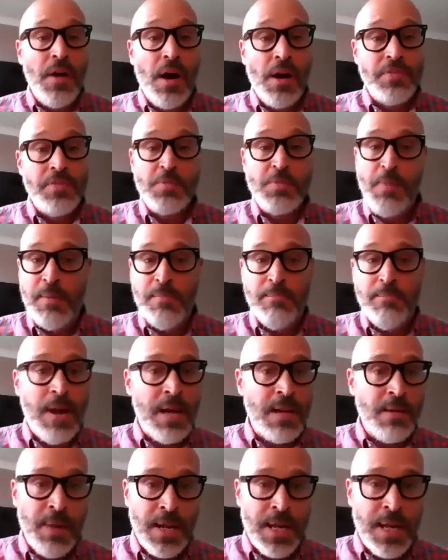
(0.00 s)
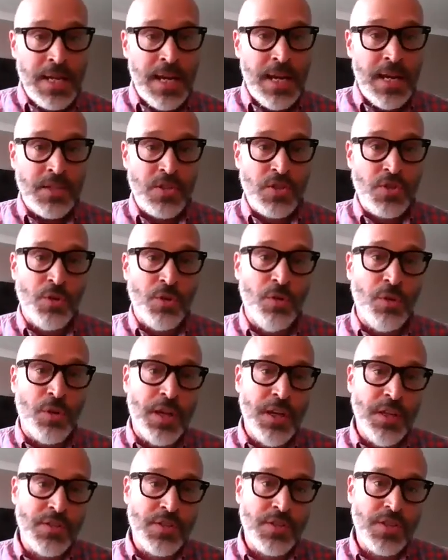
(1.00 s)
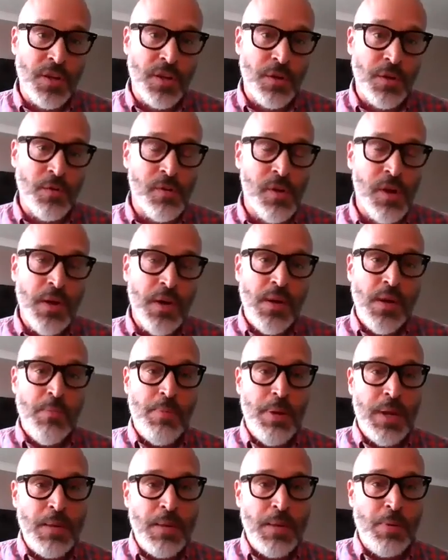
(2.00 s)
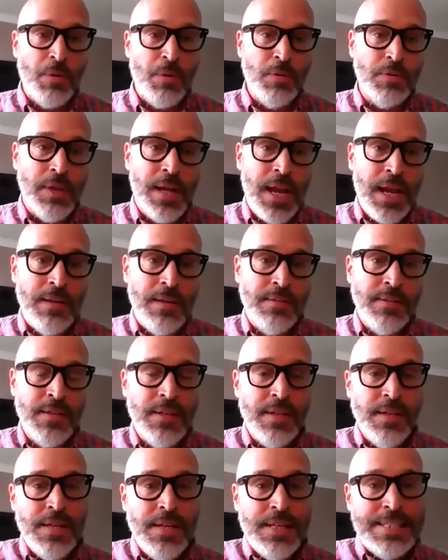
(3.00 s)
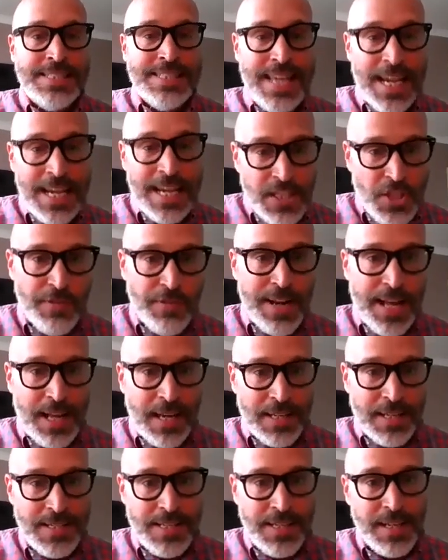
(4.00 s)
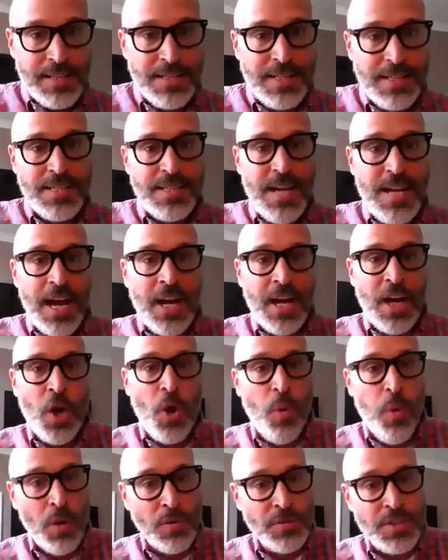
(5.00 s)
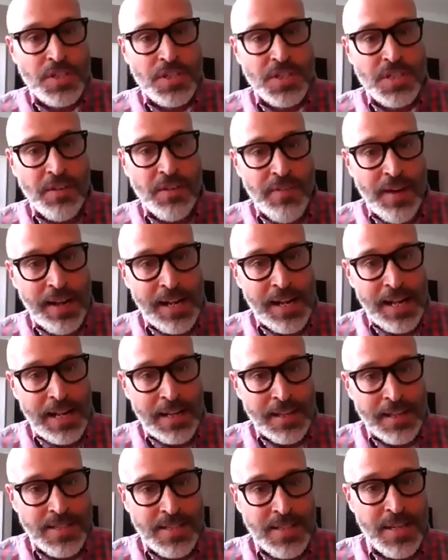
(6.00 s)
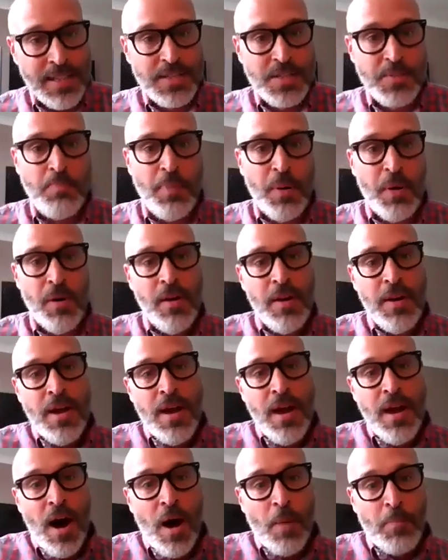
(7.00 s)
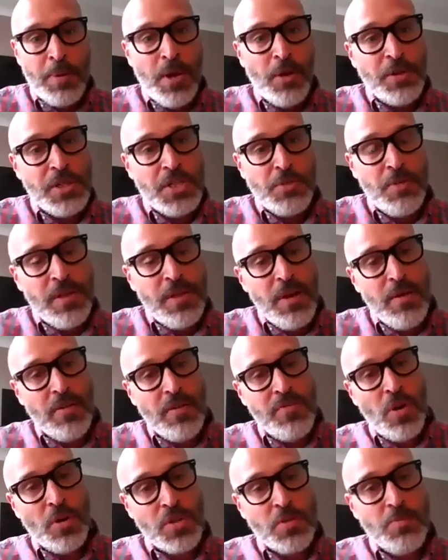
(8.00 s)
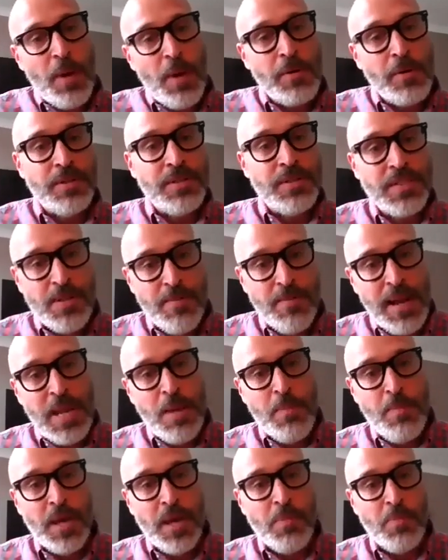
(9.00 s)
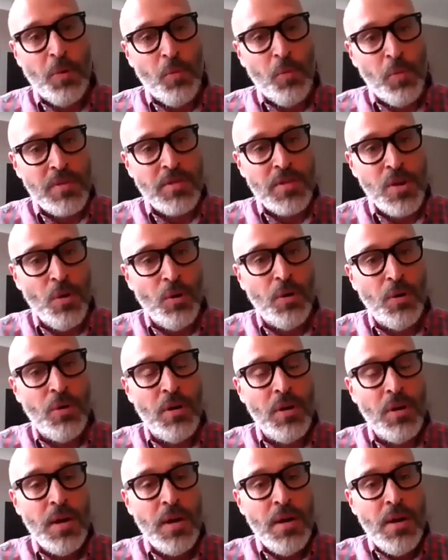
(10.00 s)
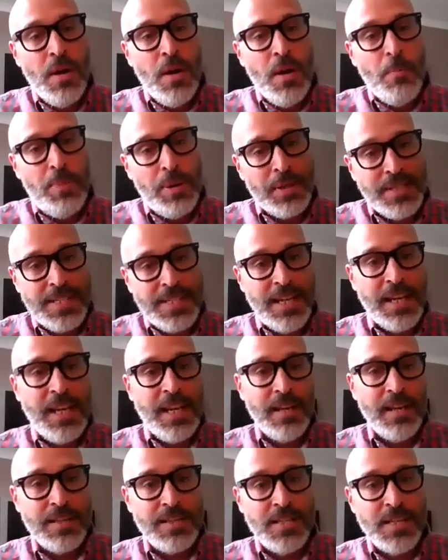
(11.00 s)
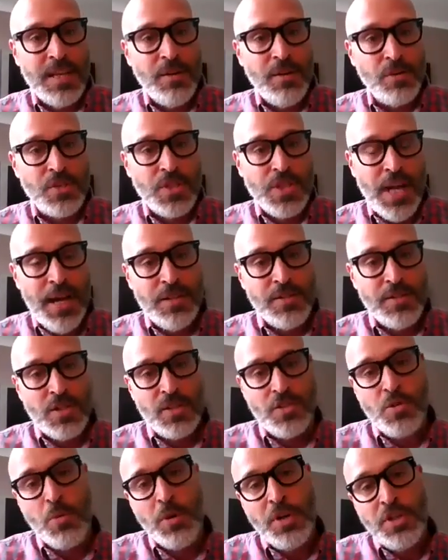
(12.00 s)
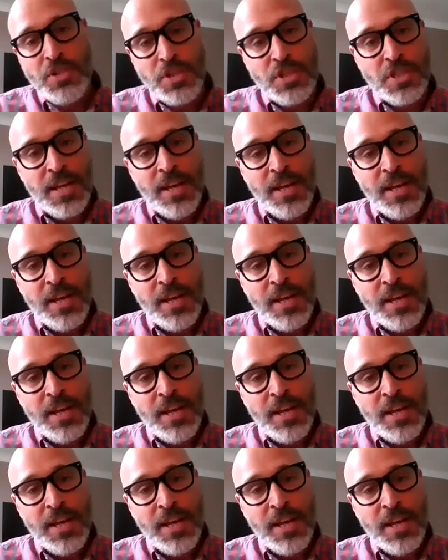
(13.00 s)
spent many years talking to people in data analysis and quantitative analysis, but I'll be honest with you, I've not spoken to many people with your particular skill set. So do you want to